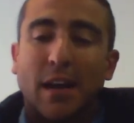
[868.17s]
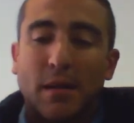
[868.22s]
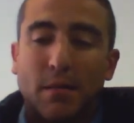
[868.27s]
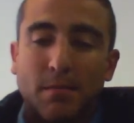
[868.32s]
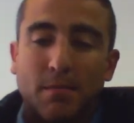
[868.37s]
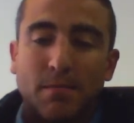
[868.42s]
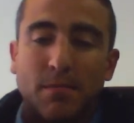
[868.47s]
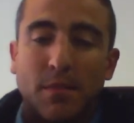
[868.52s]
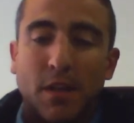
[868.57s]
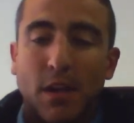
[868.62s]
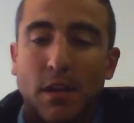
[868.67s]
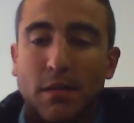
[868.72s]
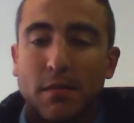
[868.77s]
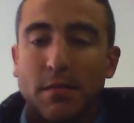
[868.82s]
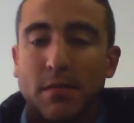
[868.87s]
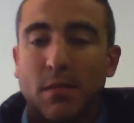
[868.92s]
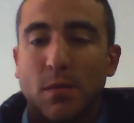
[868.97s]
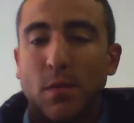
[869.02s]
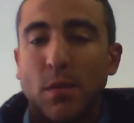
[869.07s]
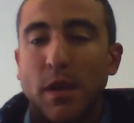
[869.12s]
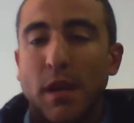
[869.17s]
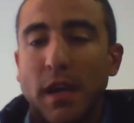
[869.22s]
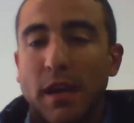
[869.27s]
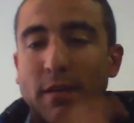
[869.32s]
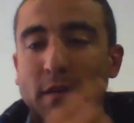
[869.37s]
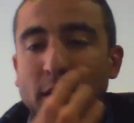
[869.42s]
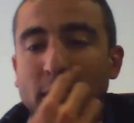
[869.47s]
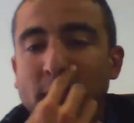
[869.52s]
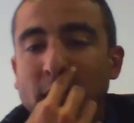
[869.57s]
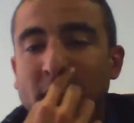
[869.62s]
No, we
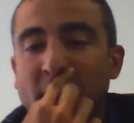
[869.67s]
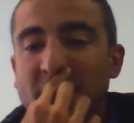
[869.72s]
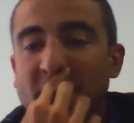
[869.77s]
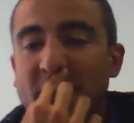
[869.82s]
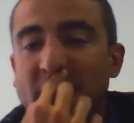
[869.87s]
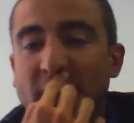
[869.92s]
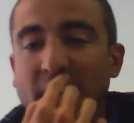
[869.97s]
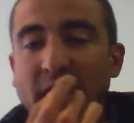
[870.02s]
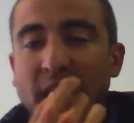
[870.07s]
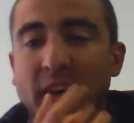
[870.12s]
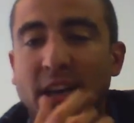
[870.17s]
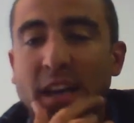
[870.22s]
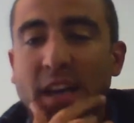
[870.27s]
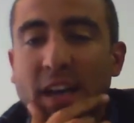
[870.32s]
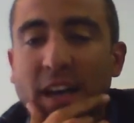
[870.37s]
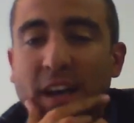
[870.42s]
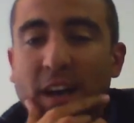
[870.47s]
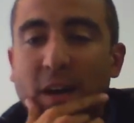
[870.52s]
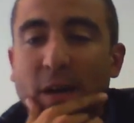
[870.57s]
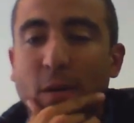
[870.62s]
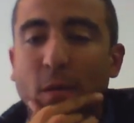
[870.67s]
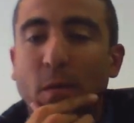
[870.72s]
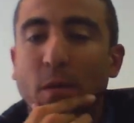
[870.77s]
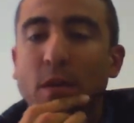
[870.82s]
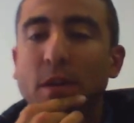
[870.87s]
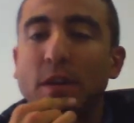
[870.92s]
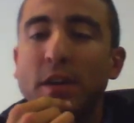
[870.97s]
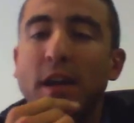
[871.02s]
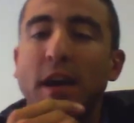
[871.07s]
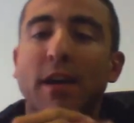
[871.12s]
haven't. We
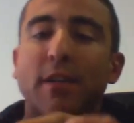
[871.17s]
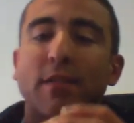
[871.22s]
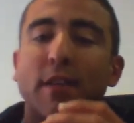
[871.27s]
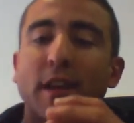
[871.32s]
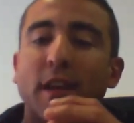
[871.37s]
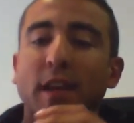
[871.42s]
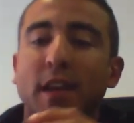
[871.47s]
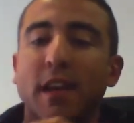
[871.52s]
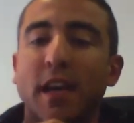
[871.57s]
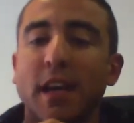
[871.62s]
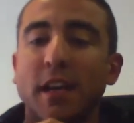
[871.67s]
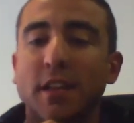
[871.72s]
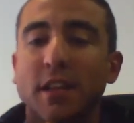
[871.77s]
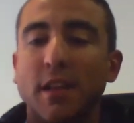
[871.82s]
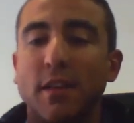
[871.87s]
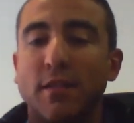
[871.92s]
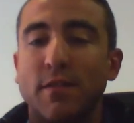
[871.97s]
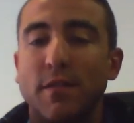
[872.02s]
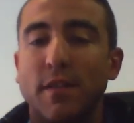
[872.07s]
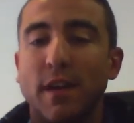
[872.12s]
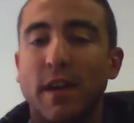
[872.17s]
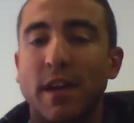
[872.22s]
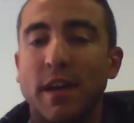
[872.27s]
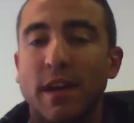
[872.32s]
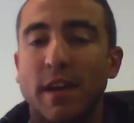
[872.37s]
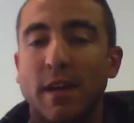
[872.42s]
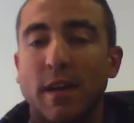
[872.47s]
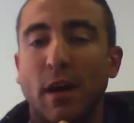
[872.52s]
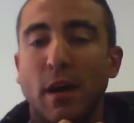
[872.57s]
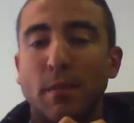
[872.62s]
don't have any negative
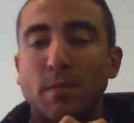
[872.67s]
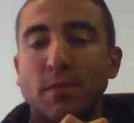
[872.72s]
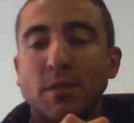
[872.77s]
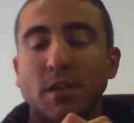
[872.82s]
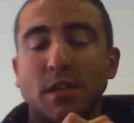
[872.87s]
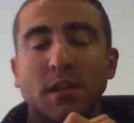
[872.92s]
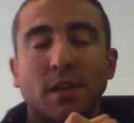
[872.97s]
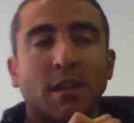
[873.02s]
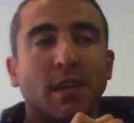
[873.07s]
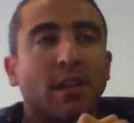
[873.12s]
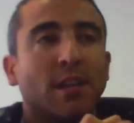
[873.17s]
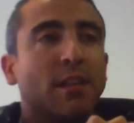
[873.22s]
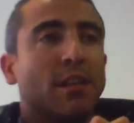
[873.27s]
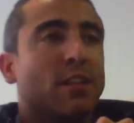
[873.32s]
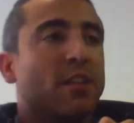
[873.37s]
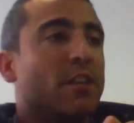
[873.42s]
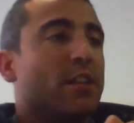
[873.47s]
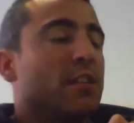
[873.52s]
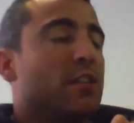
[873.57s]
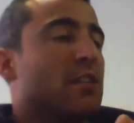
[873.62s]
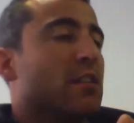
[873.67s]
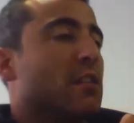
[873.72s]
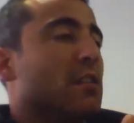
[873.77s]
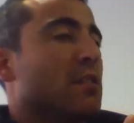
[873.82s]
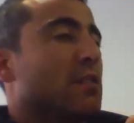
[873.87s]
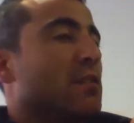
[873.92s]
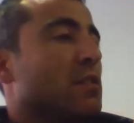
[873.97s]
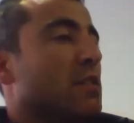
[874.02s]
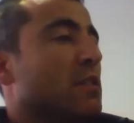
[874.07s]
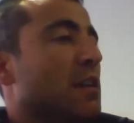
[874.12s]
option in the search
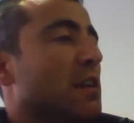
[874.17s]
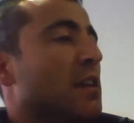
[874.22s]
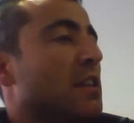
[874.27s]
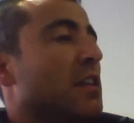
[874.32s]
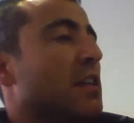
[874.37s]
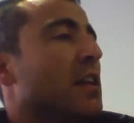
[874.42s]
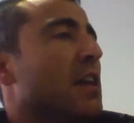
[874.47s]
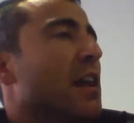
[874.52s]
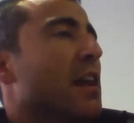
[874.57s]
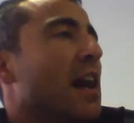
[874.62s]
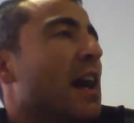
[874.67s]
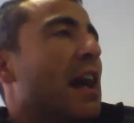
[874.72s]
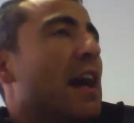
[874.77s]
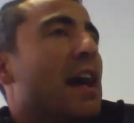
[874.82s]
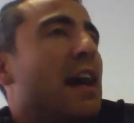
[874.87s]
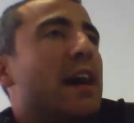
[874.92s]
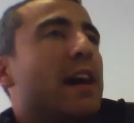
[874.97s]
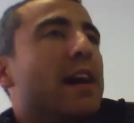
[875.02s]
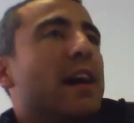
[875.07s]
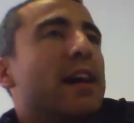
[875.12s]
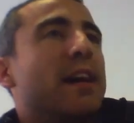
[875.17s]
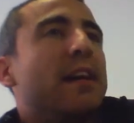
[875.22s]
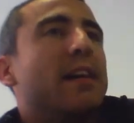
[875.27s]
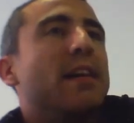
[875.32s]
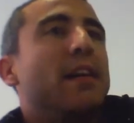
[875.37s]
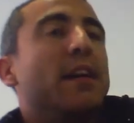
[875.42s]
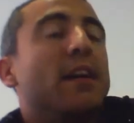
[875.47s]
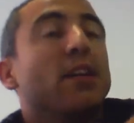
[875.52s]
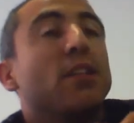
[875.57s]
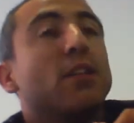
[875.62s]
results.
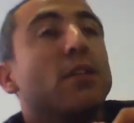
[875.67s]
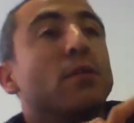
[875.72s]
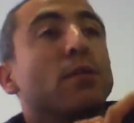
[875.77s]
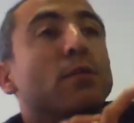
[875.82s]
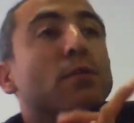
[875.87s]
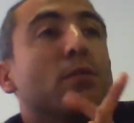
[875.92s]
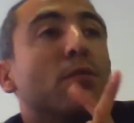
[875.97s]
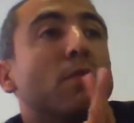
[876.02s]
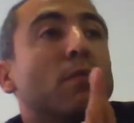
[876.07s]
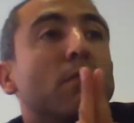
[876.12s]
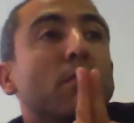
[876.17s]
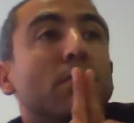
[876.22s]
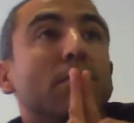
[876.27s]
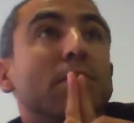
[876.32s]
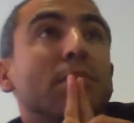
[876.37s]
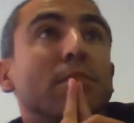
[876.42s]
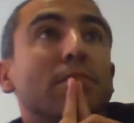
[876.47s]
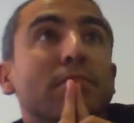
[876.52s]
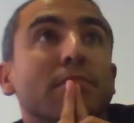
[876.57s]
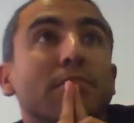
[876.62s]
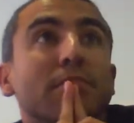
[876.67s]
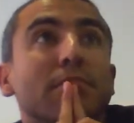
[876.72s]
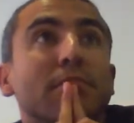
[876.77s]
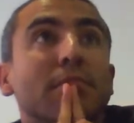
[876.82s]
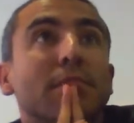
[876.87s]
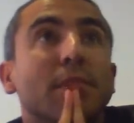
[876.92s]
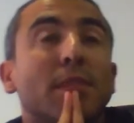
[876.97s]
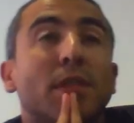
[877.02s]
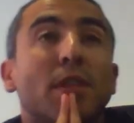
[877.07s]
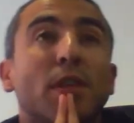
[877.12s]
It's a
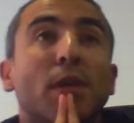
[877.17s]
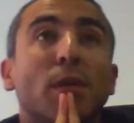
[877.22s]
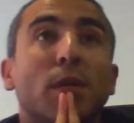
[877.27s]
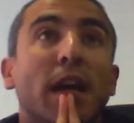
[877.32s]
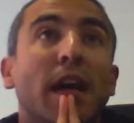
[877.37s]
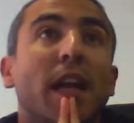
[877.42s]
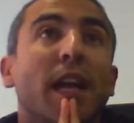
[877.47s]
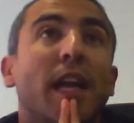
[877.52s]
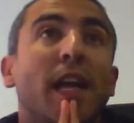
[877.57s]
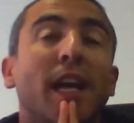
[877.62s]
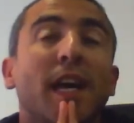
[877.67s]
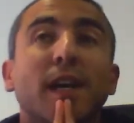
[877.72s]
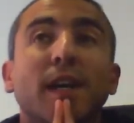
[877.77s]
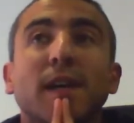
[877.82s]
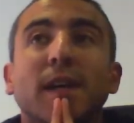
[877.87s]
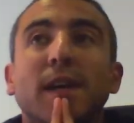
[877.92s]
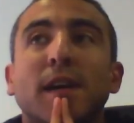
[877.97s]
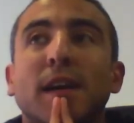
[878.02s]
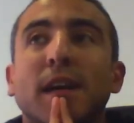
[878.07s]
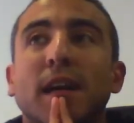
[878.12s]
good idea.